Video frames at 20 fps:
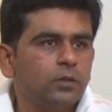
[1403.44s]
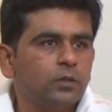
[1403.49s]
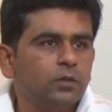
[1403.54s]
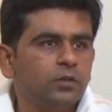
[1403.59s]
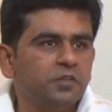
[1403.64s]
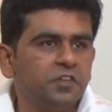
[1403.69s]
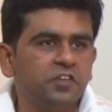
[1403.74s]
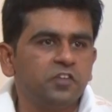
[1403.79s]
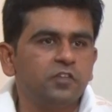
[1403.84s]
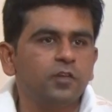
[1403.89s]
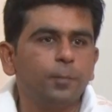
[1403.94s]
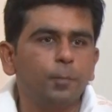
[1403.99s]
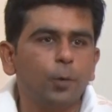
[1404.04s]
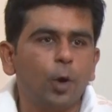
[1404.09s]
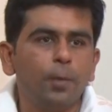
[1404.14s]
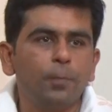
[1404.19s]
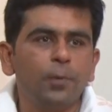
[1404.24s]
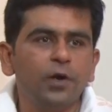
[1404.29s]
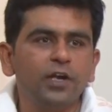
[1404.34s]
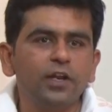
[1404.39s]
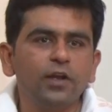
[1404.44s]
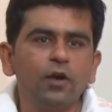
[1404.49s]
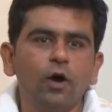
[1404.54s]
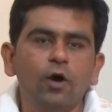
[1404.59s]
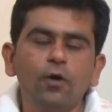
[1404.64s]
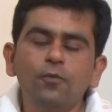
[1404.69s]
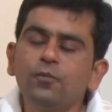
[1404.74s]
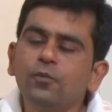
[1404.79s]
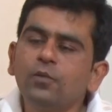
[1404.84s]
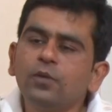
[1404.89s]
This is the property
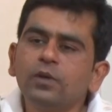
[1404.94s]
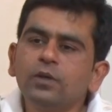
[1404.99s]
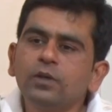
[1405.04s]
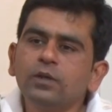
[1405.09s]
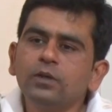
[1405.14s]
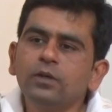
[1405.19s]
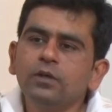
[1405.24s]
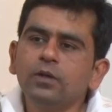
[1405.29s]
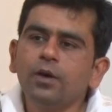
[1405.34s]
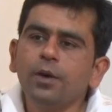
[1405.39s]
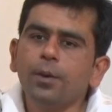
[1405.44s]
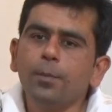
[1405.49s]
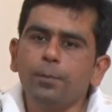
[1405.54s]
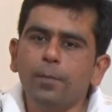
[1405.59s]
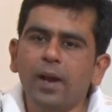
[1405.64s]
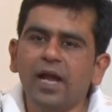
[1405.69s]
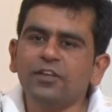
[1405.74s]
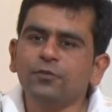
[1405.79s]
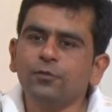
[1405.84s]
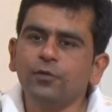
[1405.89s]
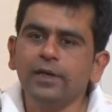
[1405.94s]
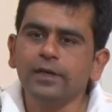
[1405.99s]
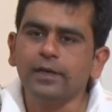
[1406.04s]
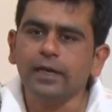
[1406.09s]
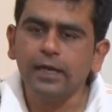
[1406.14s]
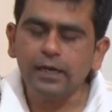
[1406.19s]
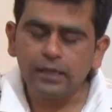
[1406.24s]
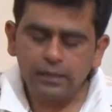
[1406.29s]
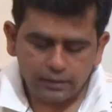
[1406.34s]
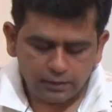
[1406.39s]
of match
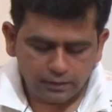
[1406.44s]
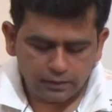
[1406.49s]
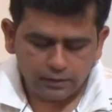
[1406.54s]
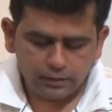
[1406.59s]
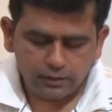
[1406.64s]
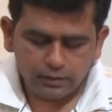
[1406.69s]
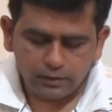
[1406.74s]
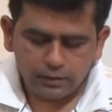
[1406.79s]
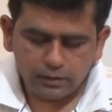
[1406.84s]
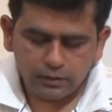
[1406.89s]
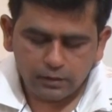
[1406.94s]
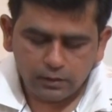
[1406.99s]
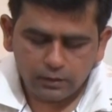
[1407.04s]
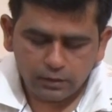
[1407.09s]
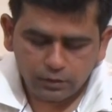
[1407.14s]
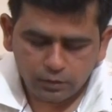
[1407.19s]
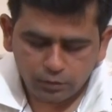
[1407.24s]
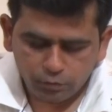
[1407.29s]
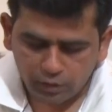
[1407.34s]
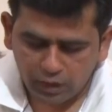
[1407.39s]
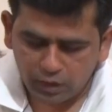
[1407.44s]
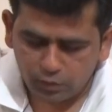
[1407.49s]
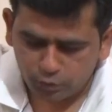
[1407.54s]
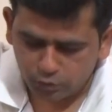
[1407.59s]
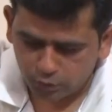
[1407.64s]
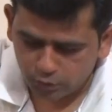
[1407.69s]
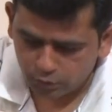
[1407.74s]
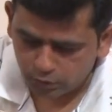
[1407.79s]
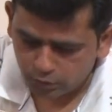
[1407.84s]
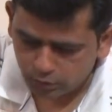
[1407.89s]
filter. We have
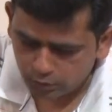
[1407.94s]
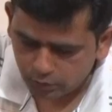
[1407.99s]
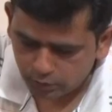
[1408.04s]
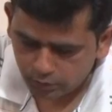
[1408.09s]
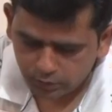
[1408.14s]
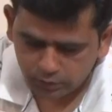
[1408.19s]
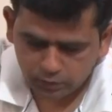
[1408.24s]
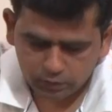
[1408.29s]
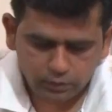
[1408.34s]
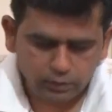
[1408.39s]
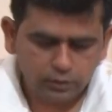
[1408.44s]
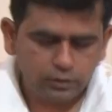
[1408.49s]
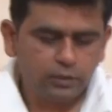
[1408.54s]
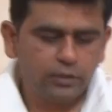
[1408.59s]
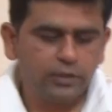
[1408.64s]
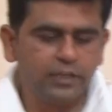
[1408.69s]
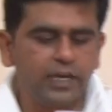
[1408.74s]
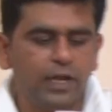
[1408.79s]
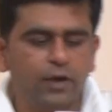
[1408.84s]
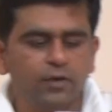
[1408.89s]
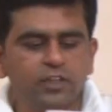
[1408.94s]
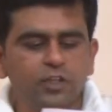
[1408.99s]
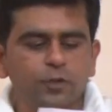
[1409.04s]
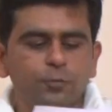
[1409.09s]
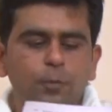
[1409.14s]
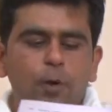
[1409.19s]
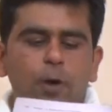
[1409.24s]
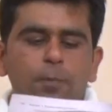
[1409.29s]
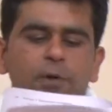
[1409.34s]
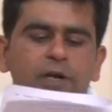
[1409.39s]
to derive this
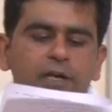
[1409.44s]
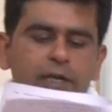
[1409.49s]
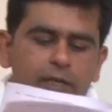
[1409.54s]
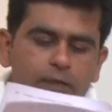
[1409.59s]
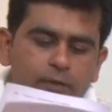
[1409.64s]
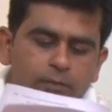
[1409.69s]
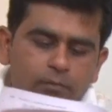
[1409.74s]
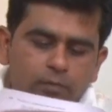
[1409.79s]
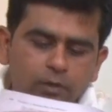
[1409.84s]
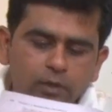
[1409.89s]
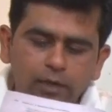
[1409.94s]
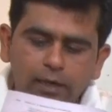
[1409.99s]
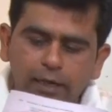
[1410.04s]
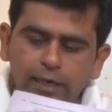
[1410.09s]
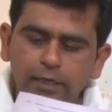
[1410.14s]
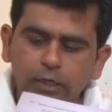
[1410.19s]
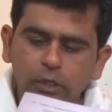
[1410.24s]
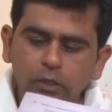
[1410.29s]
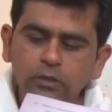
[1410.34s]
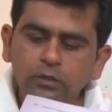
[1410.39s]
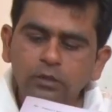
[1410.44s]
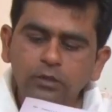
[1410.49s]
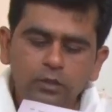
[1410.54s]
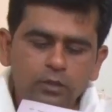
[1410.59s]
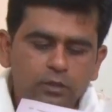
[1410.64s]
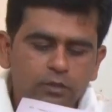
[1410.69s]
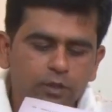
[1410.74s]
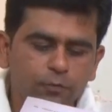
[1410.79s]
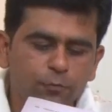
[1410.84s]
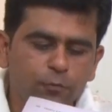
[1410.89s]
property. Write down
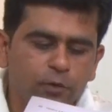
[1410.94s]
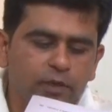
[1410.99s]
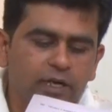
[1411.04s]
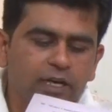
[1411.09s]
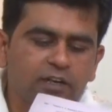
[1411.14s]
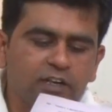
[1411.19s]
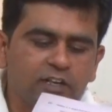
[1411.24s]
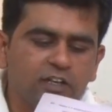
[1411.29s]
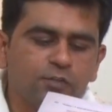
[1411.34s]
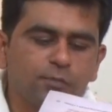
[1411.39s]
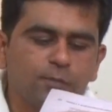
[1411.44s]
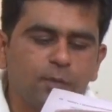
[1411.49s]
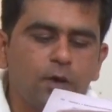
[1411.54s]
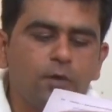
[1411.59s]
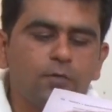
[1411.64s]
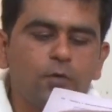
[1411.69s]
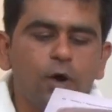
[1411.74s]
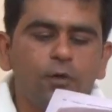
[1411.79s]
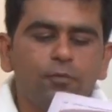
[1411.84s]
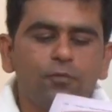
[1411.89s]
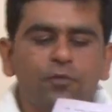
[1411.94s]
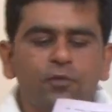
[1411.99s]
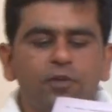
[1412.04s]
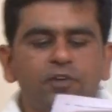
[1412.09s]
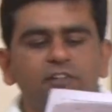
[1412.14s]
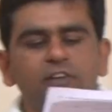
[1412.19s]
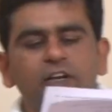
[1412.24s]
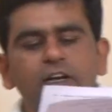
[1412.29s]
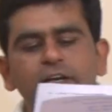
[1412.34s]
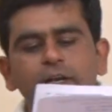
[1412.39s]
the Fourier transform of
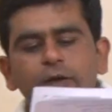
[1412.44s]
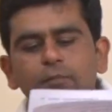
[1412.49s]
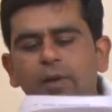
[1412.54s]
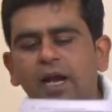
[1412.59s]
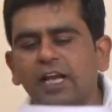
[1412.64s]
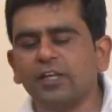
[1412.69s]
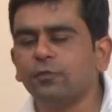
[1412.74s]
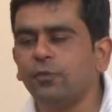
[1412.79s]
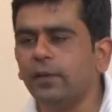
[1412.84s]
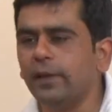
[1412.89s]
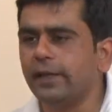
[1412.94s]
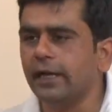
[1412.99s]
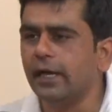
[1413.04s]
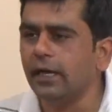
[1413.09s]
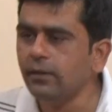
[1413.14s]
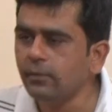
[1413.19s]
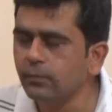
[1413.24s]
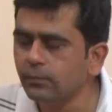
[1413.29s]
resulting match filter